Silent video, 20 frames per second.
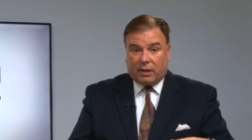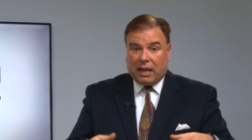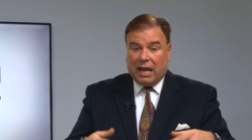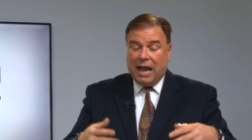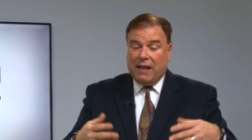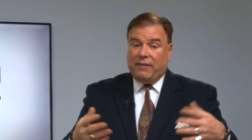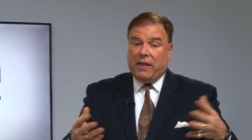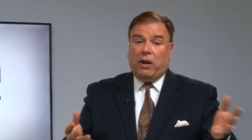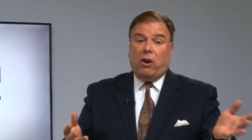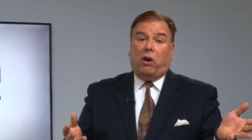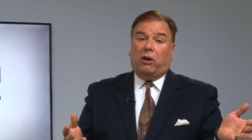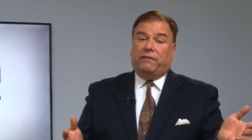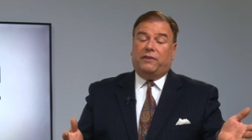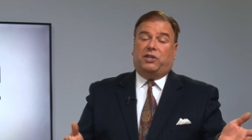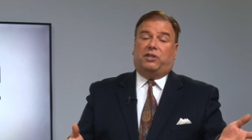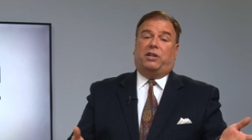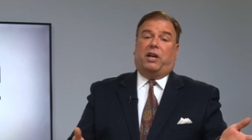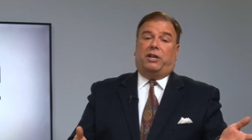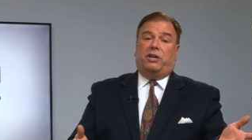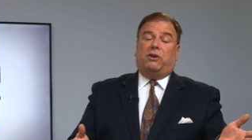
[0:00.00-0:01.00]
And then all of
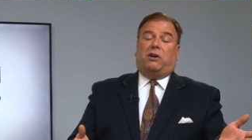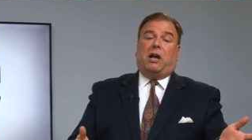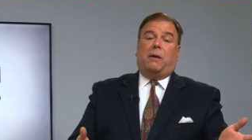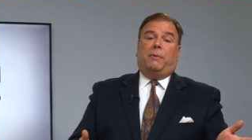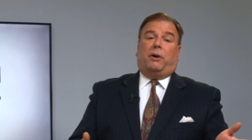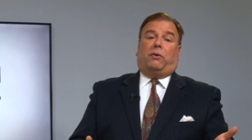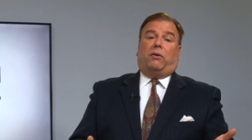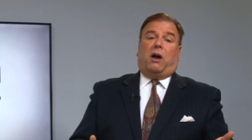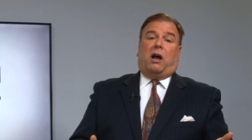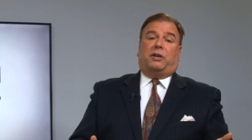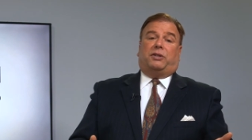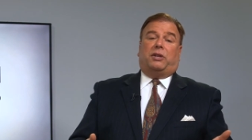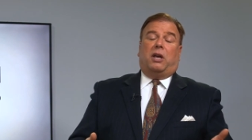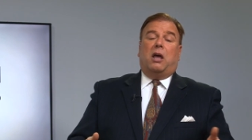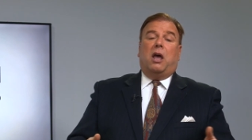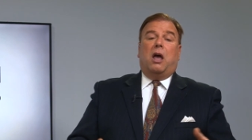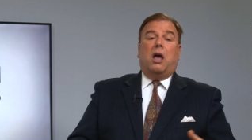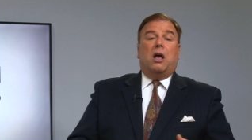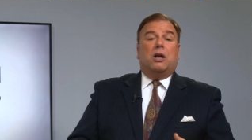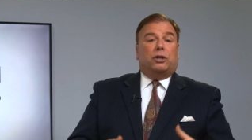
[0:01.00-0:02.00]
a sudden, you come across
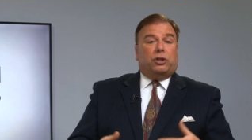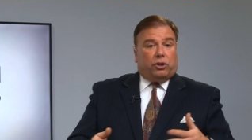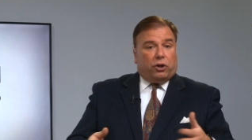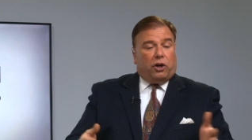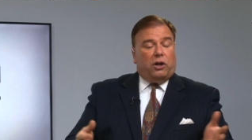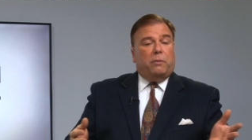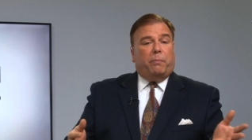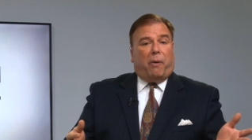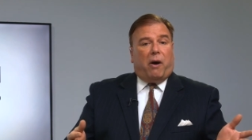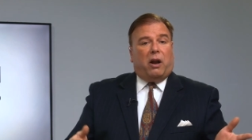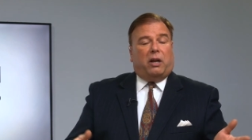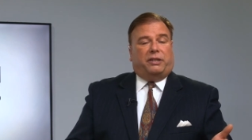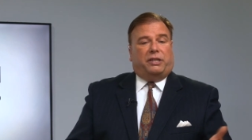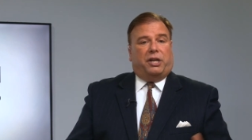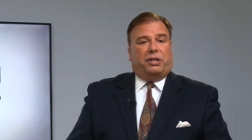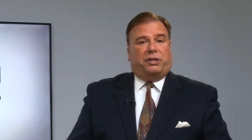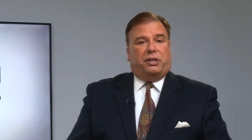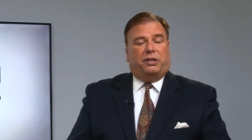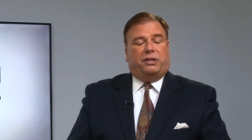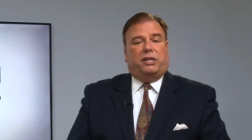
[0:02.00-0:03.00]
certain
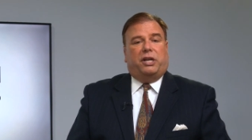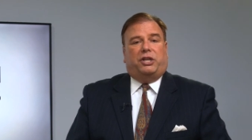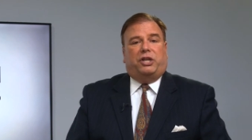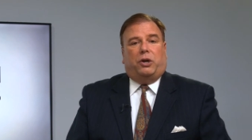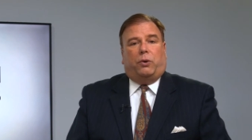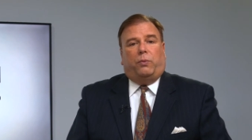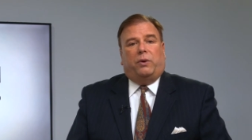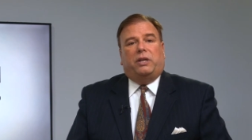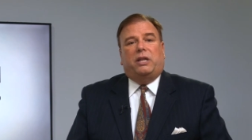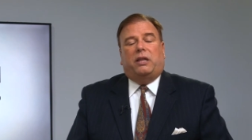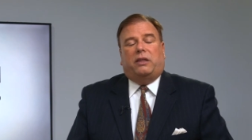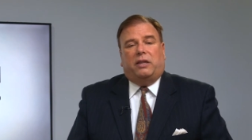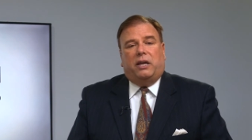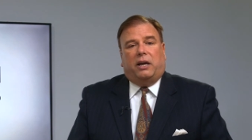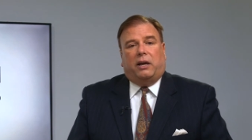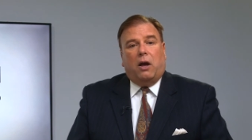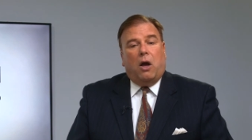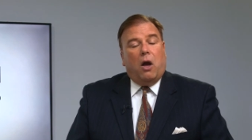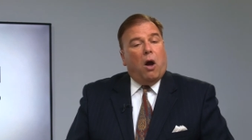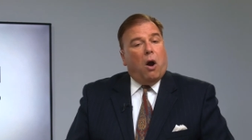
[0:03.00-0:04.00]
politicians that you really
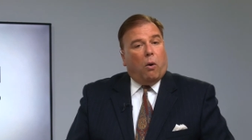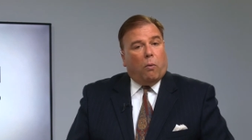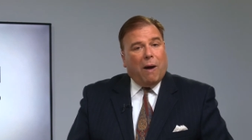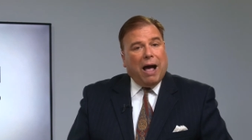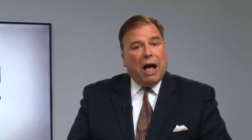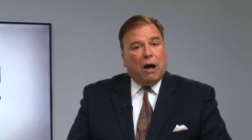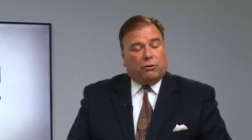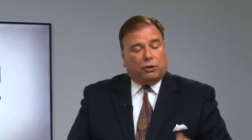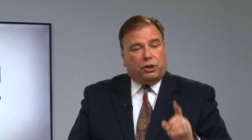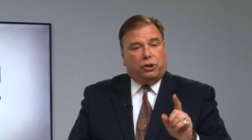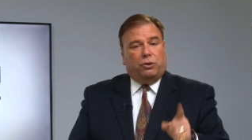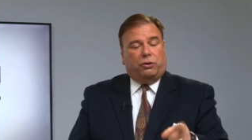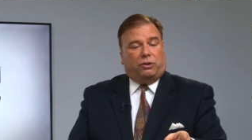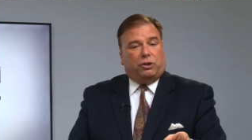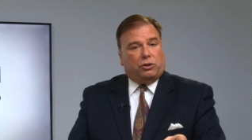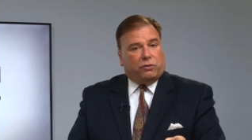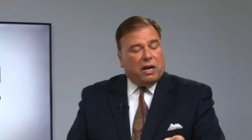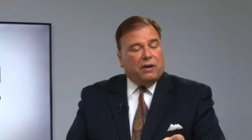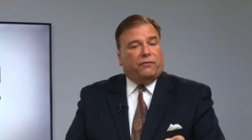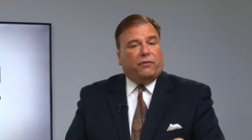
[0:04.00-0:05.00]
think, wow, shoot
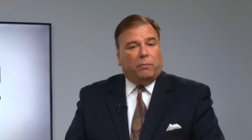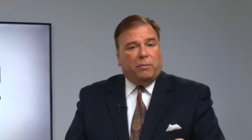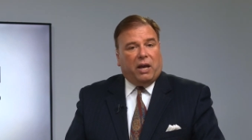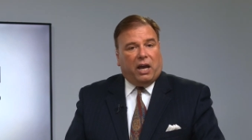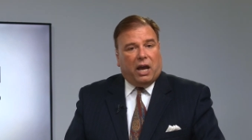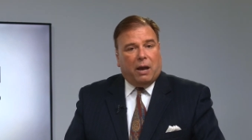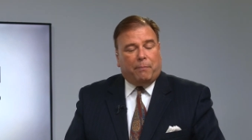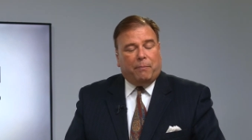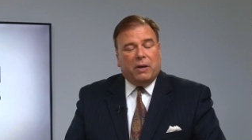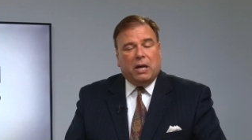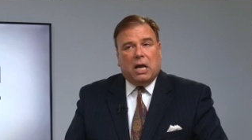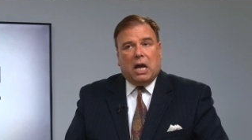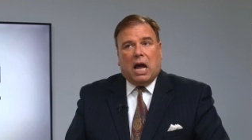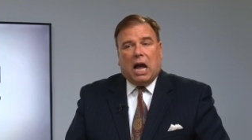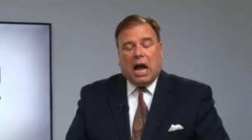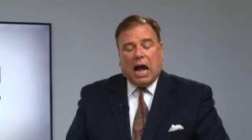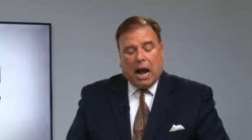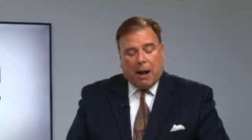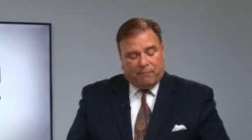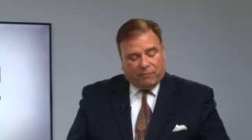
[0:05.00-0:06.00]
straight from the hip.
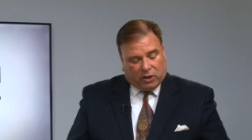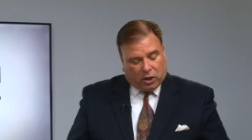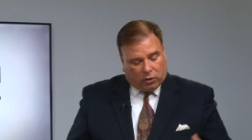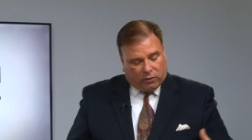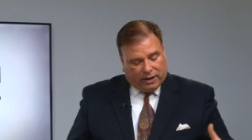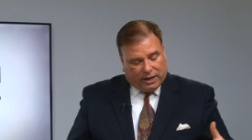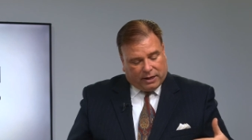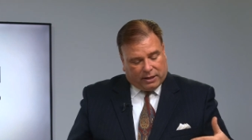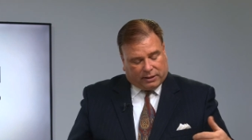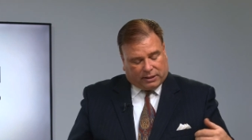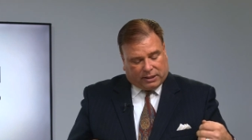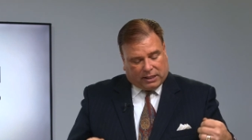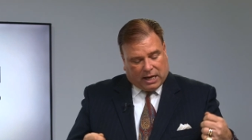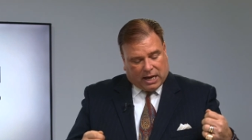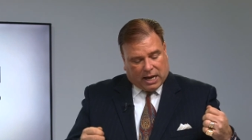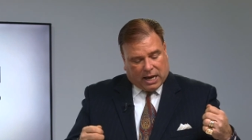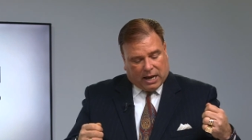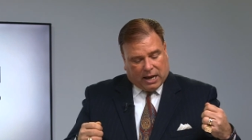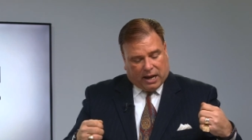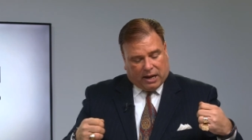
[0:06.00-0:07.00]
Um, there is
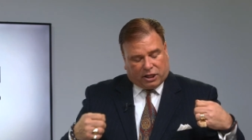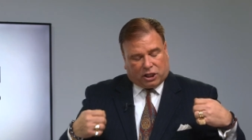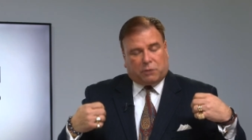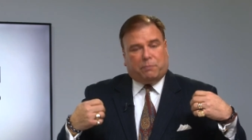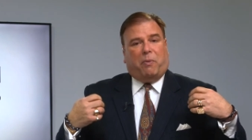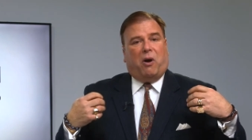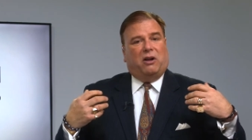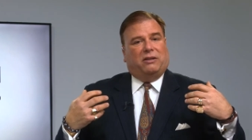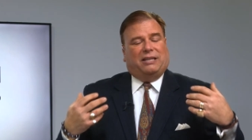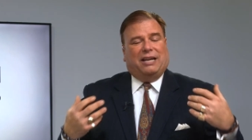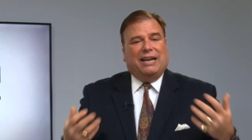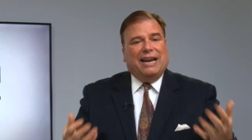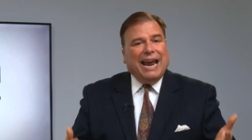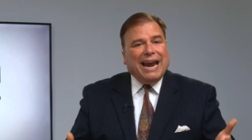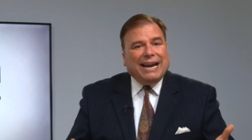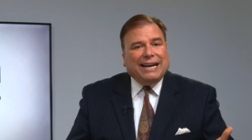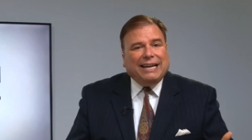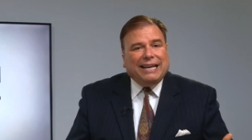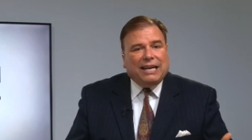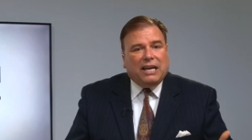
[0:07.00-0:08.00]
a
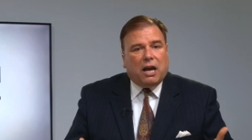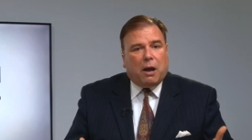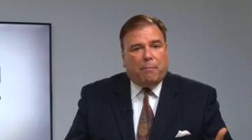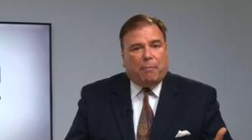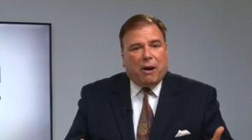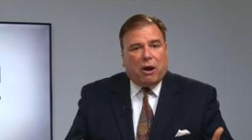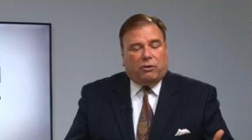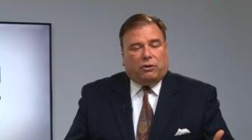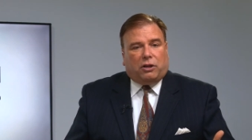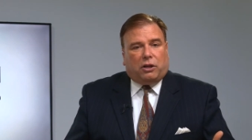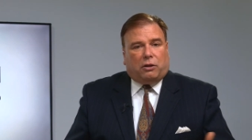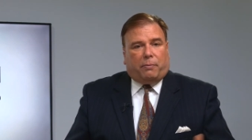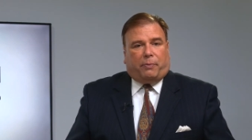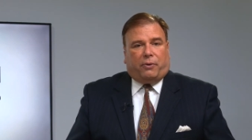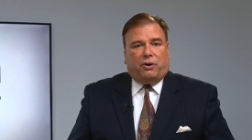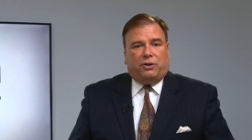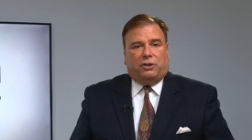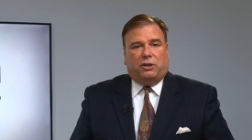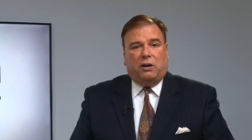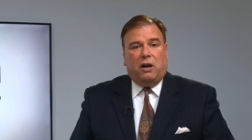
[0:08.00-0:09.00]
spontaneity about the
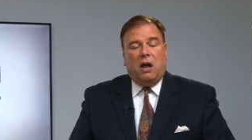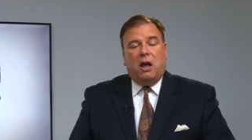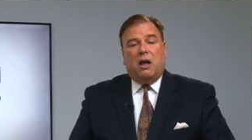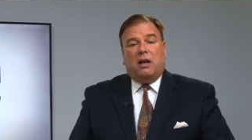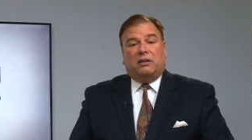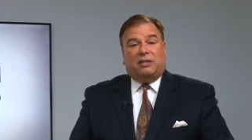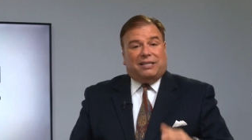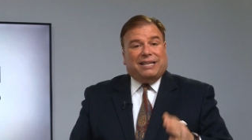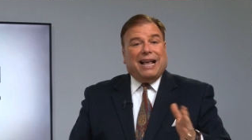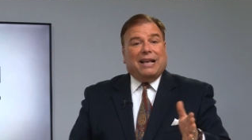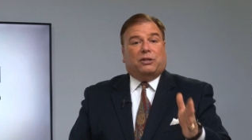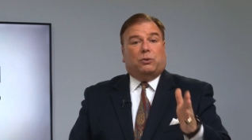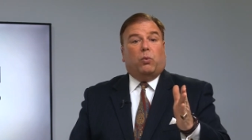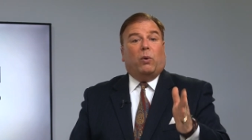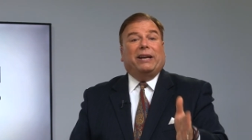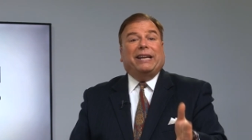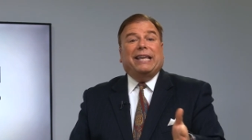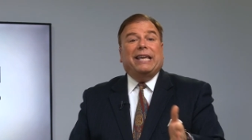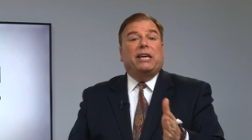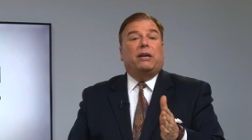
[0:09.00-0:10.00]
person, says
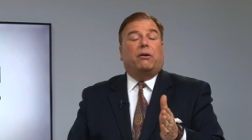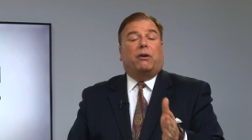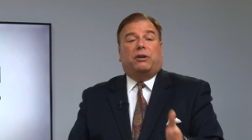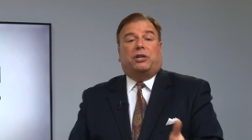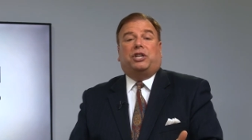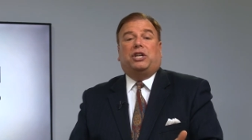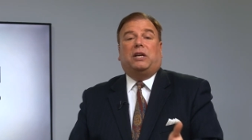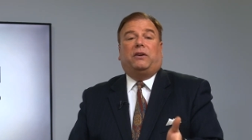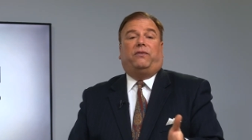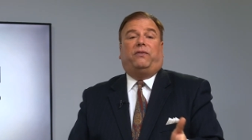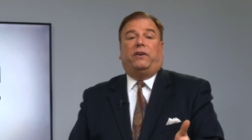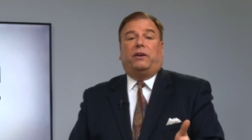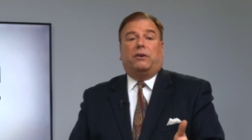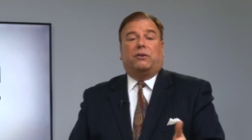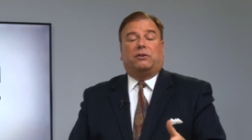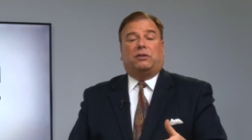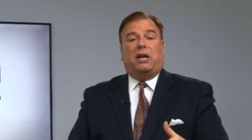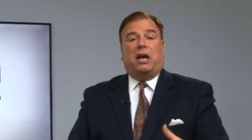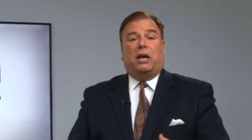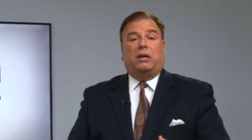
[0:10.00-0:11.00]
what he or she
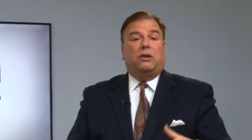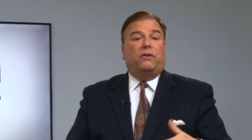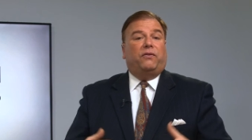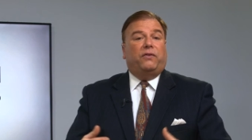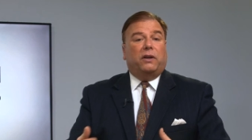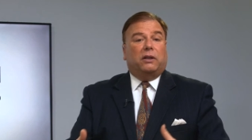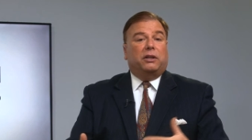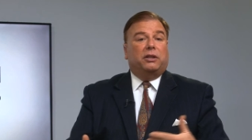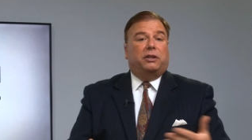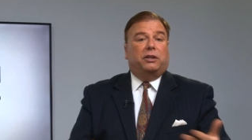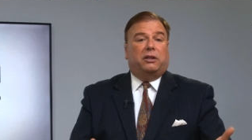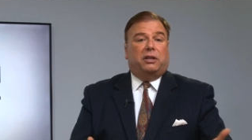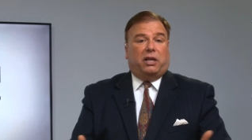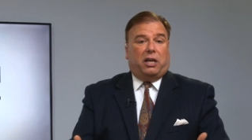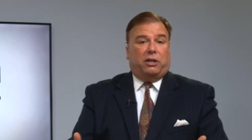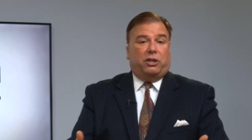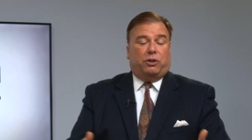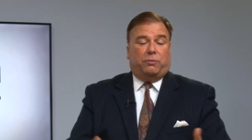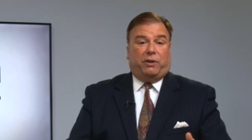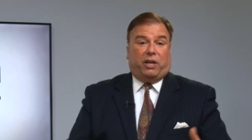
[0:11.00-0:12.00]
feels, and you feel a good
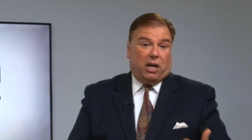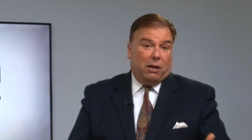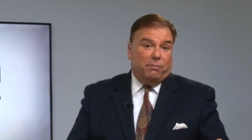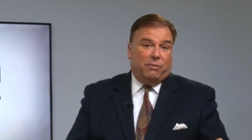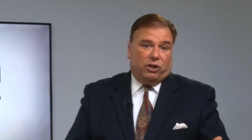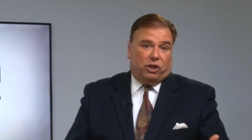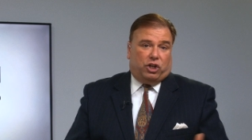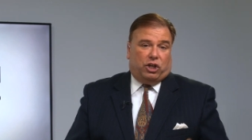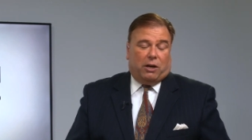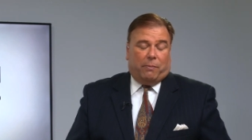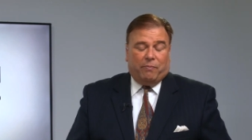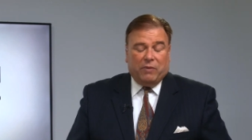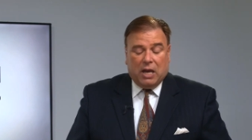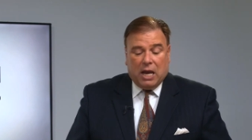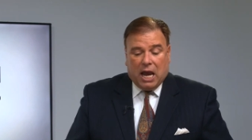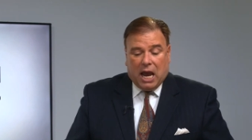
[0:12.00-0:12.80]
kin kinship.